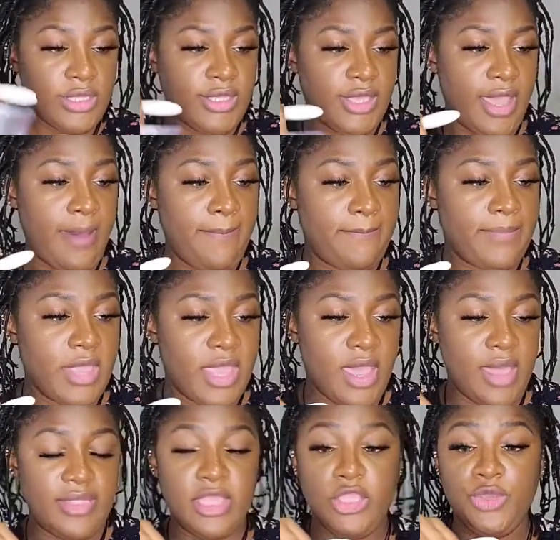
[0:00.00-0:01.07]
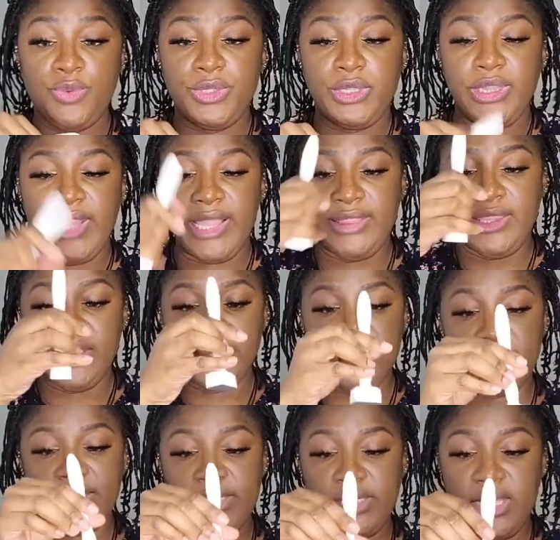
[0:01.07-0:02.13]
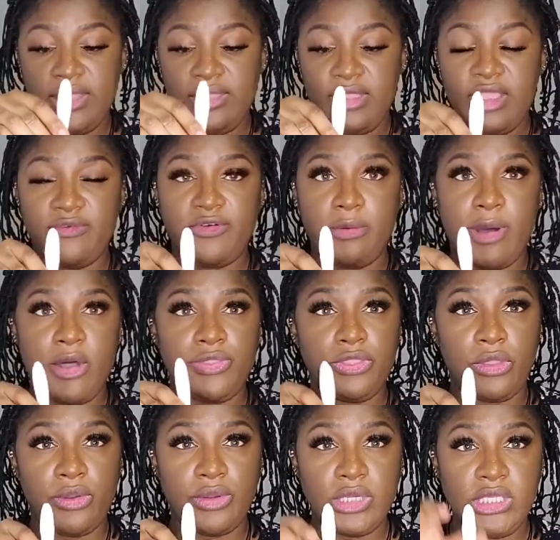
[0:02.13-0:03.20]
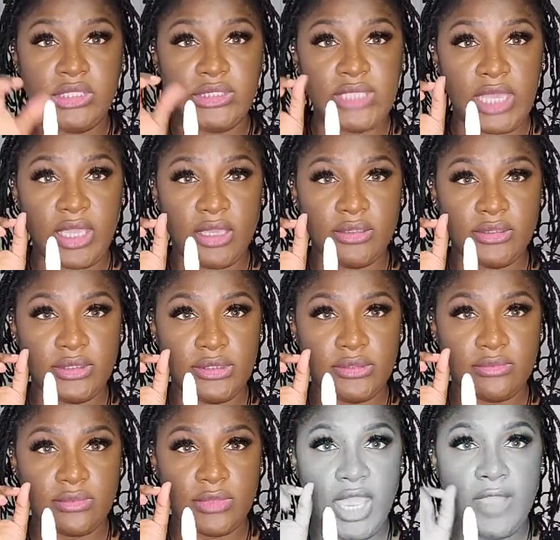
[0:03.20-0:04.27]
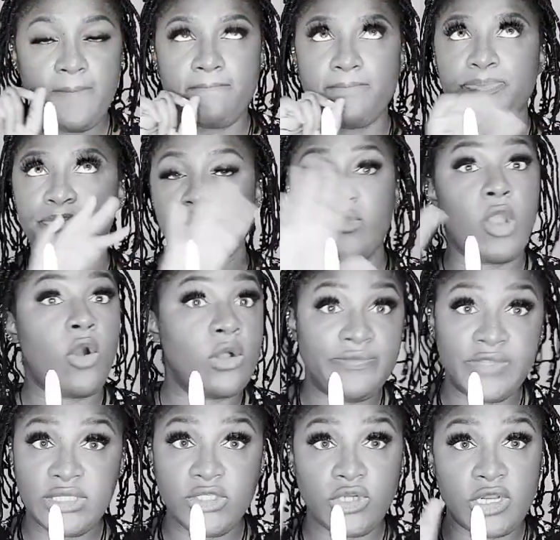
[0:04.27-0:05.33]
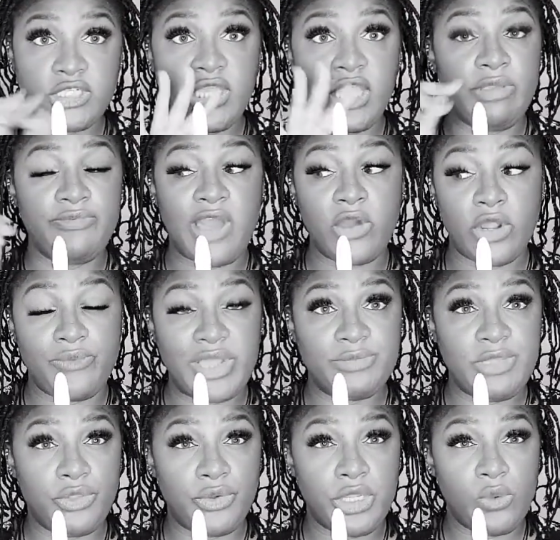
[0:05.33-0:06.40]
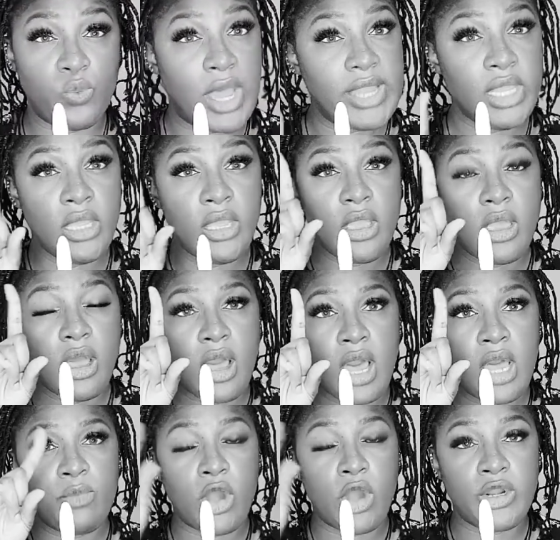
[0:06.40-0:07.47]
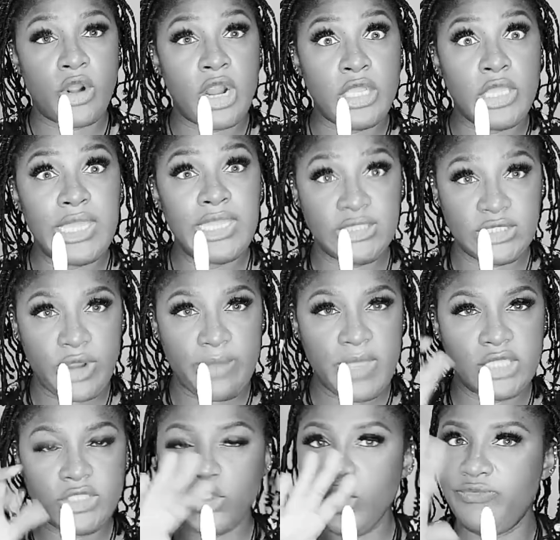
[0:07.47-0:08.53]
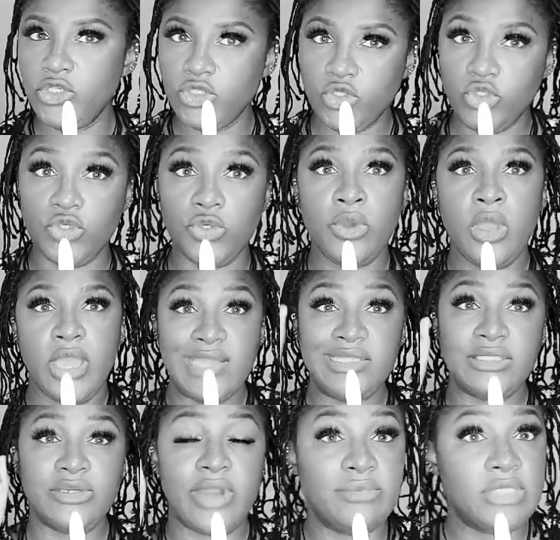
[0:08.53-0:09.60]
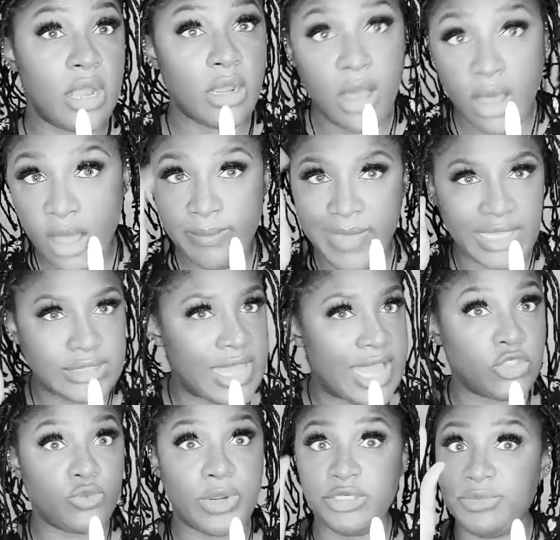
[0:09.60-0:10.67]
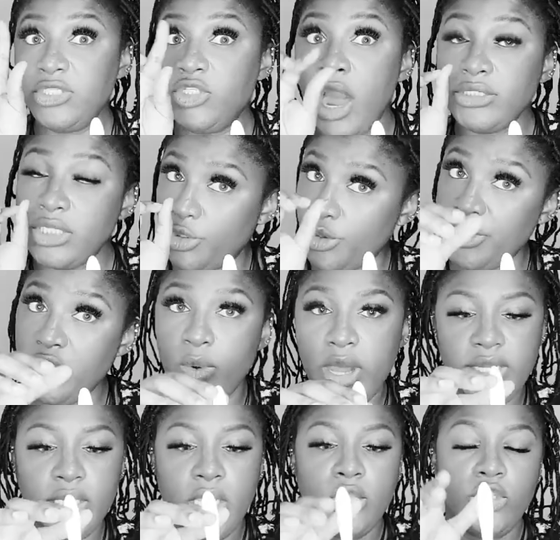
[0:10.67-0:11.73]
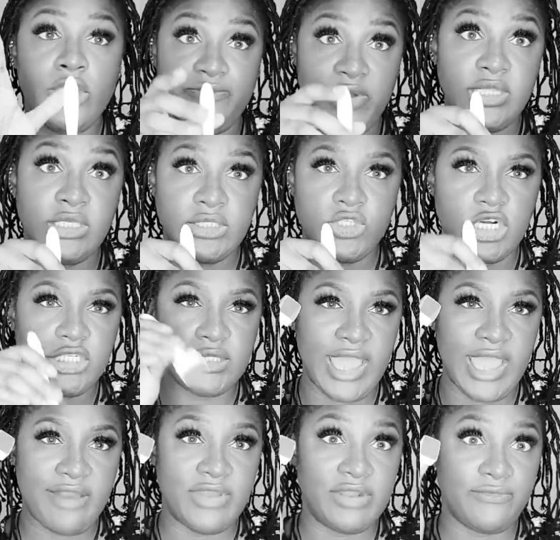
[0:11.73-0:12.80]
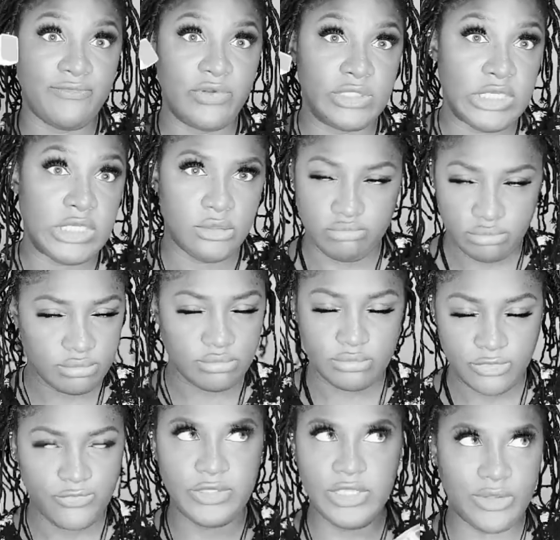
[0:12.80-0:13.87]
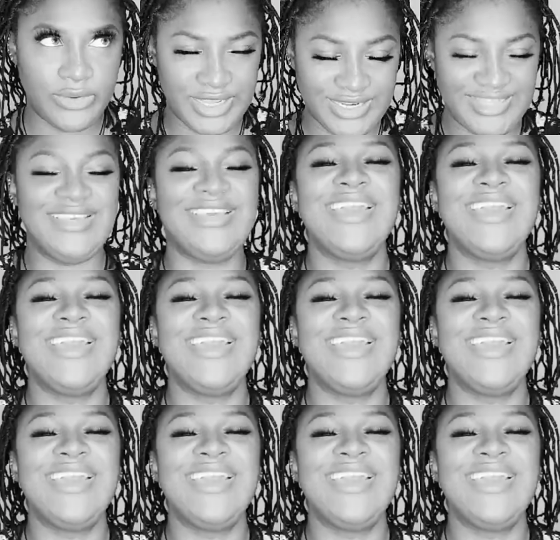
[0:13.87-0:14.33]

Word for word: Yep, and then you would let this sit in there for about 30 seconds, okay? All of this instruction can be found on Regiment 31 um, on our Instagram page. So if you just do instagram.com backslash regiment.31, you can find these instructions. I have it fully fully loaded.